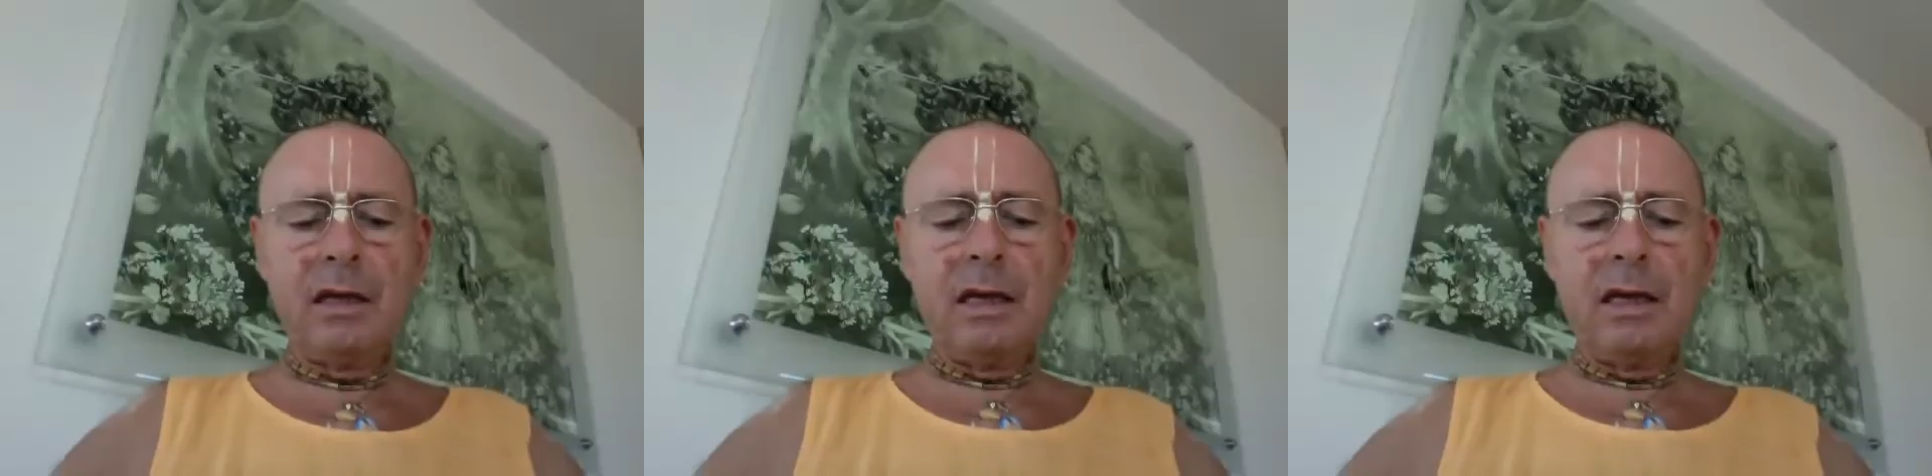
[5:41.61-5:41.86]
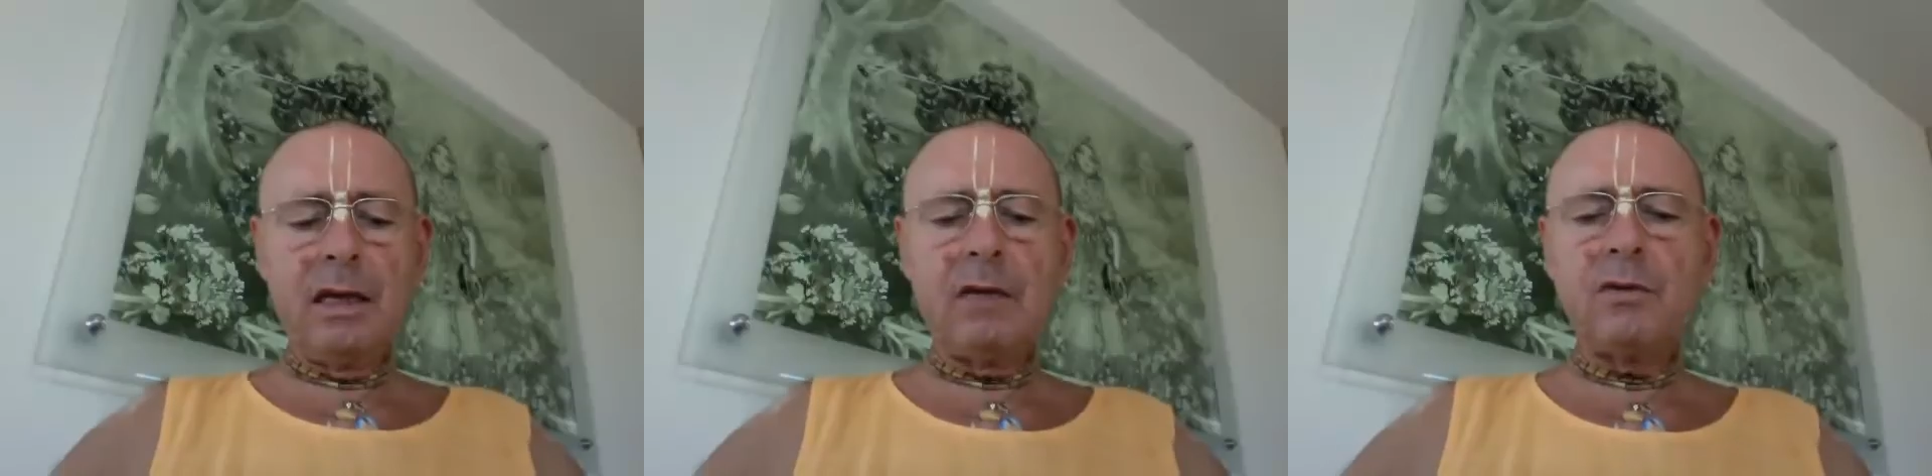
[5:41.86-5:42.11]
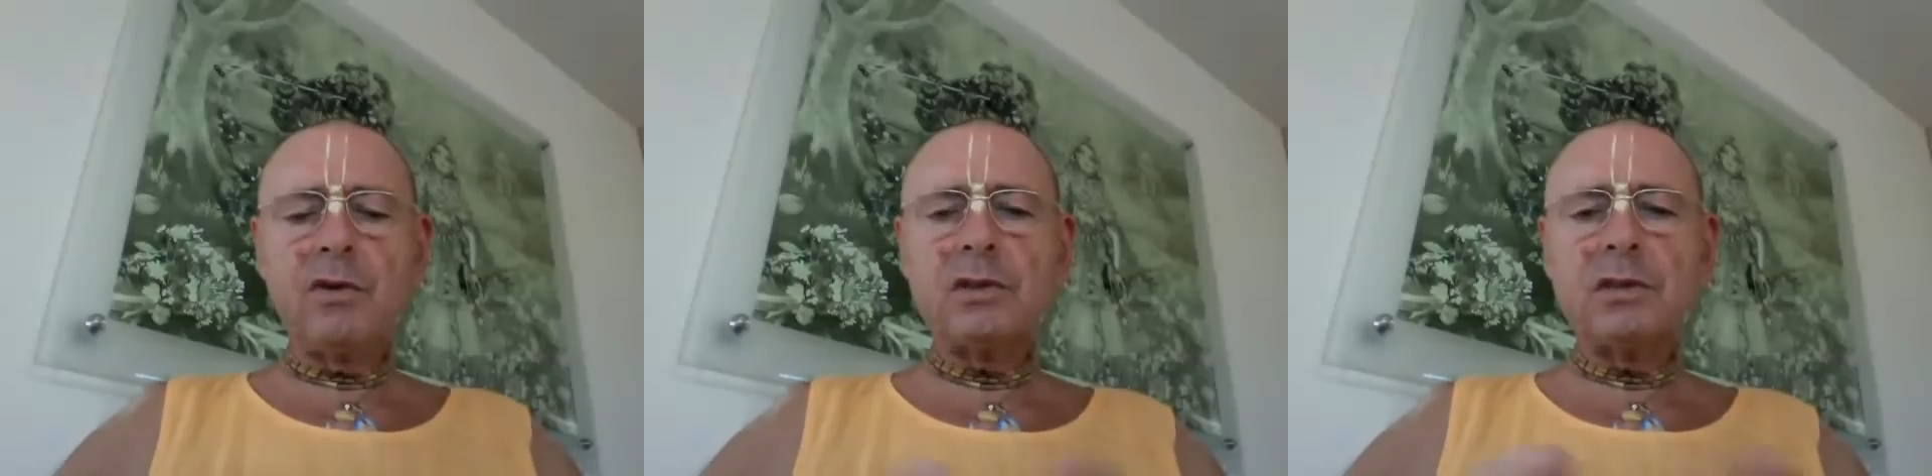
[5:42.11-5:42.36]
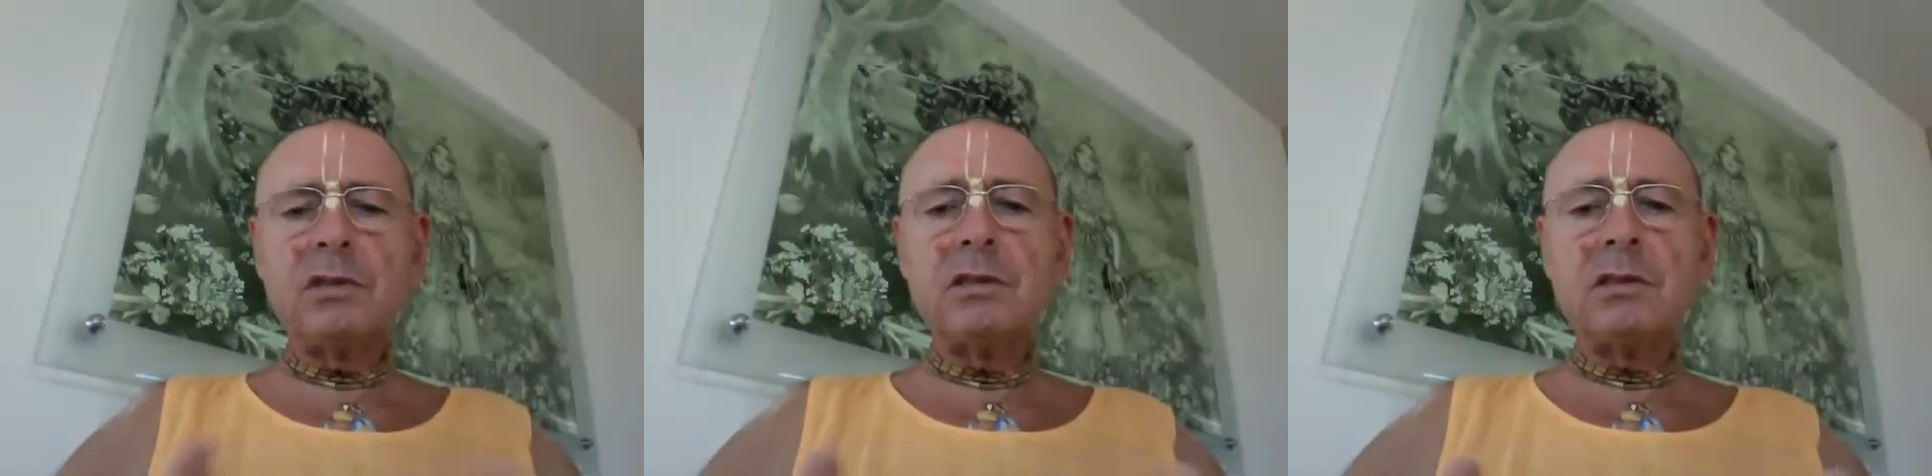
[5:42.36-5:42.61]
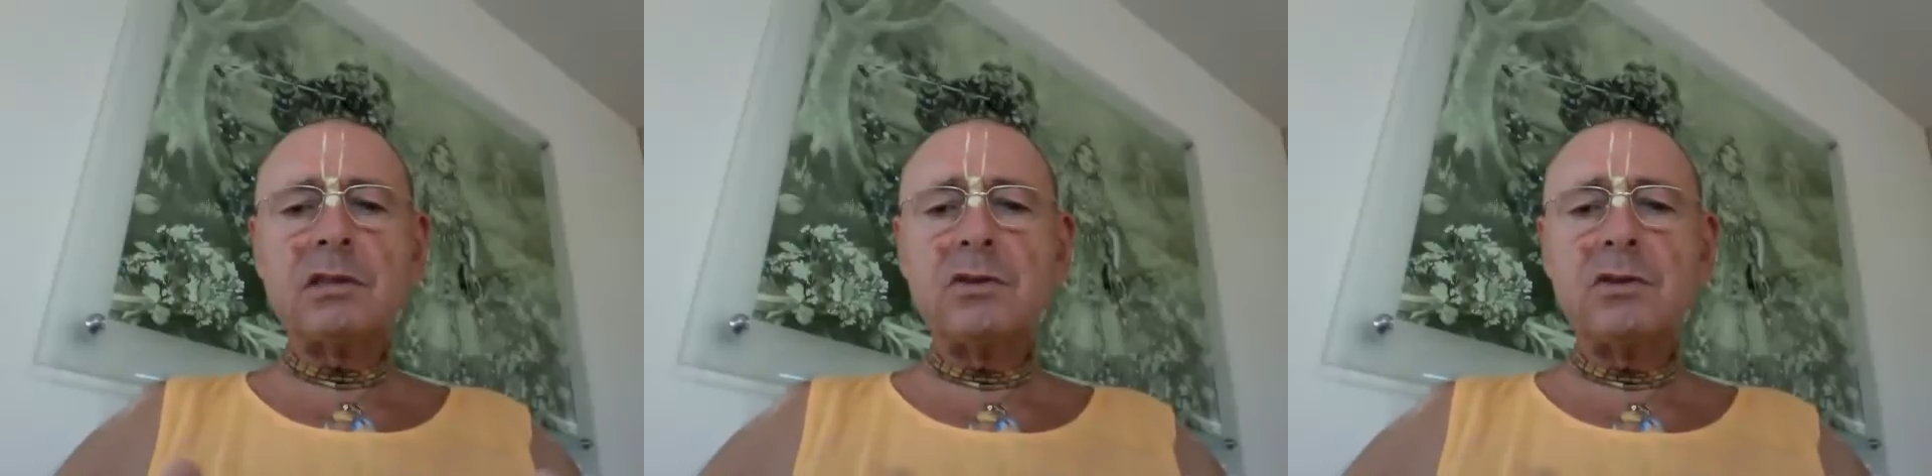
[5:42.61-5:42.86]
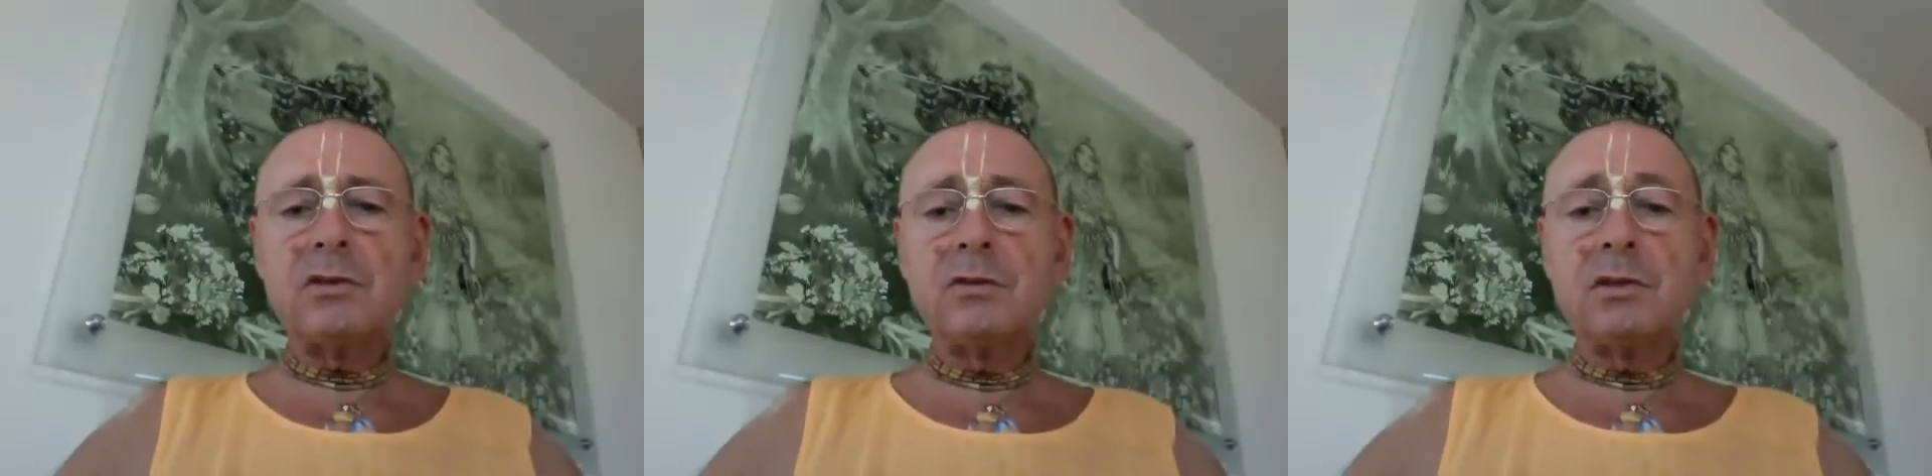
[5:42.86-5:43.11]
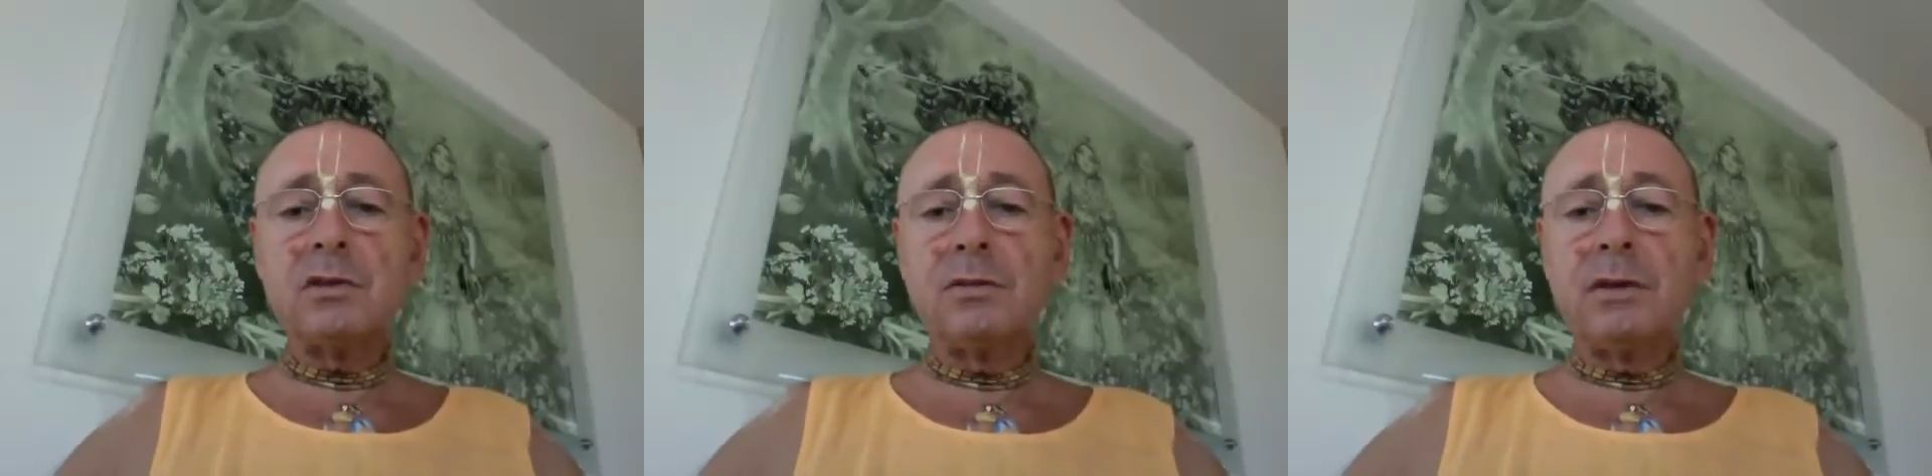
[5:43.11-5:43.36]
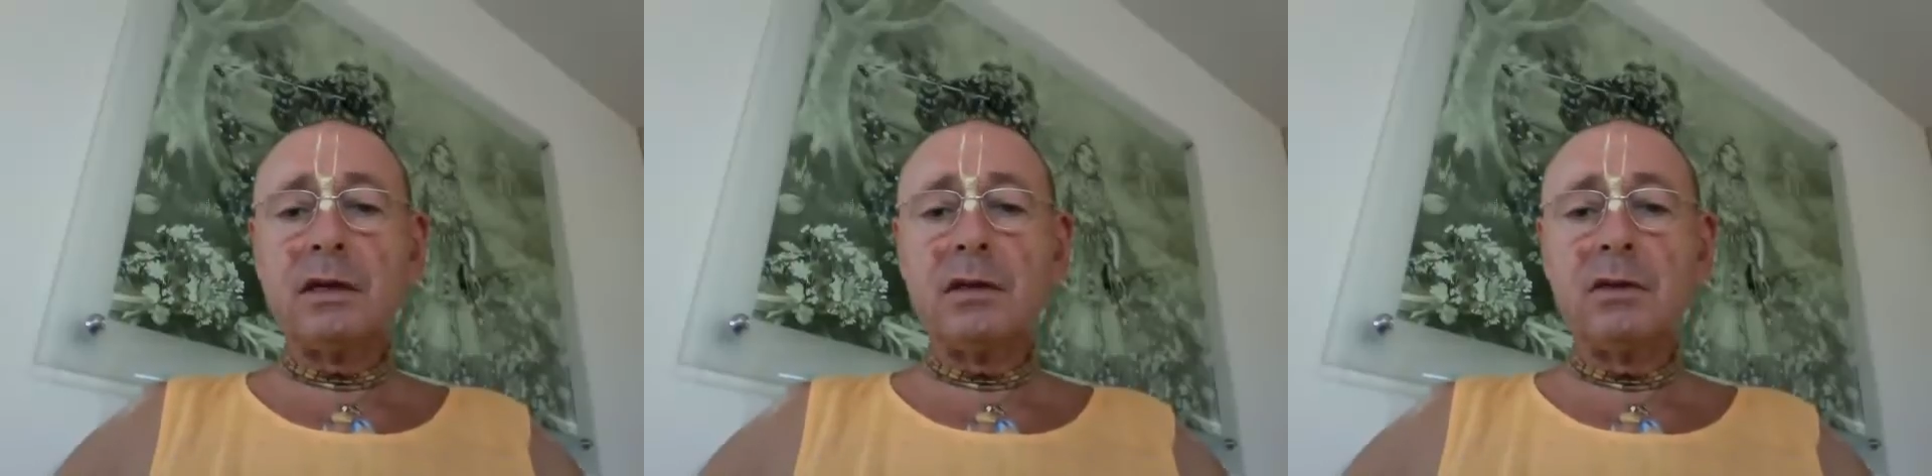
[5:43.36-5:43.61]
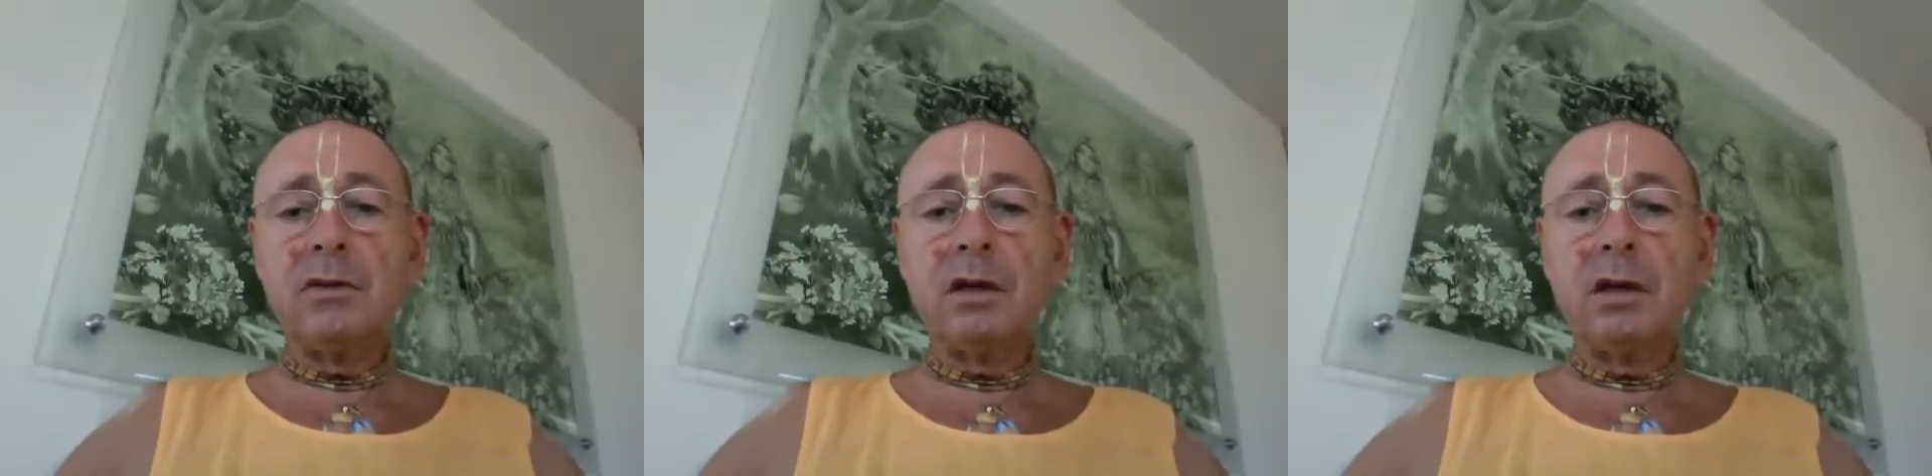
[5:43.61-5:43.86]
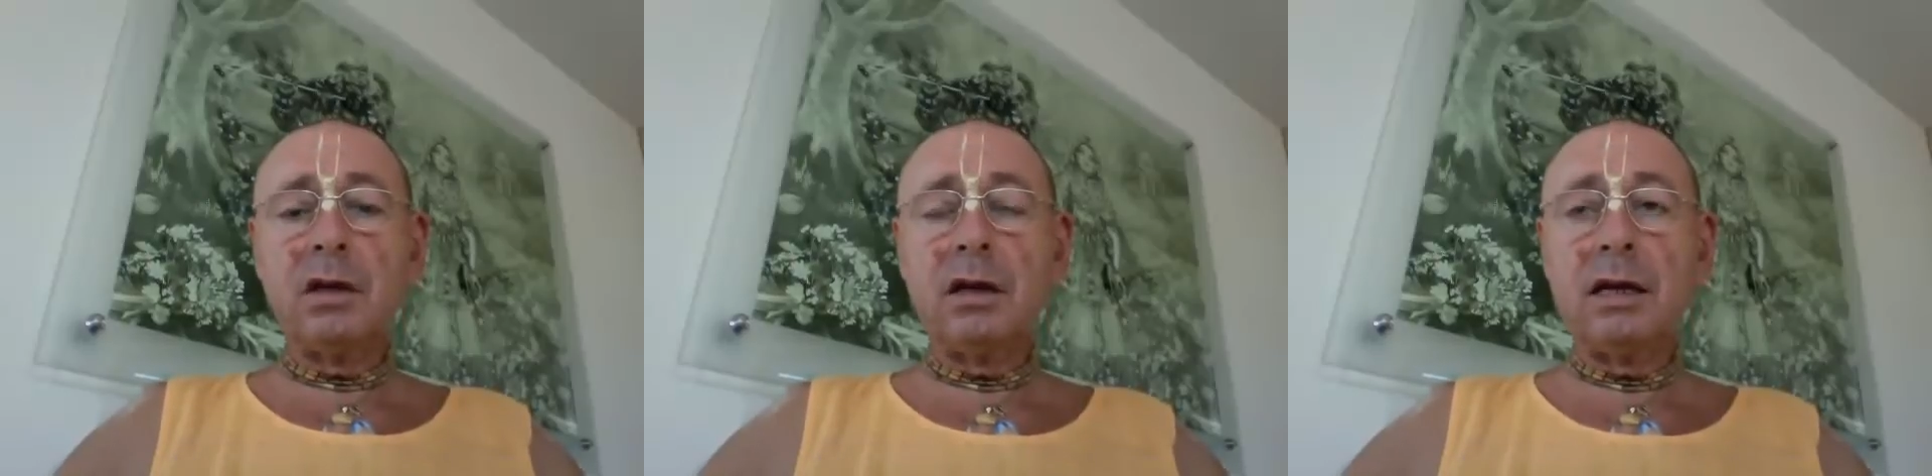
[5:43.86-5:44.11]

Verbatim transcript: And of course, the discussion was about uh,